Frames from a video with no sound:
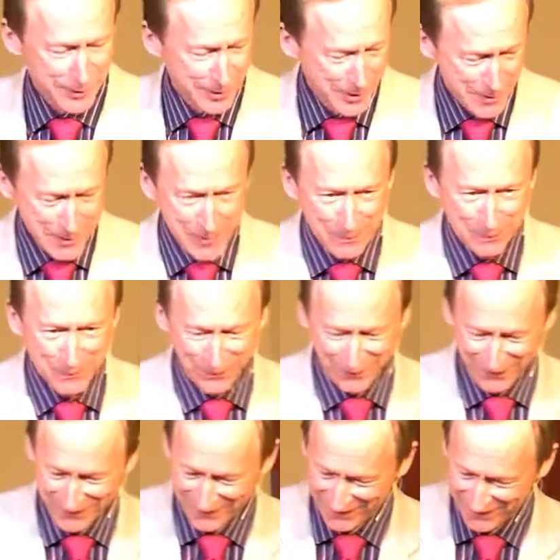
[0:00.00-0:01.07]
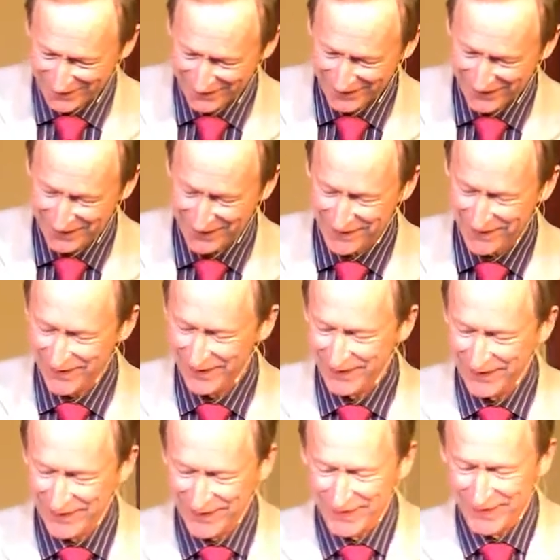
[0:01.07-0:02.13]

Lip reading: (silence)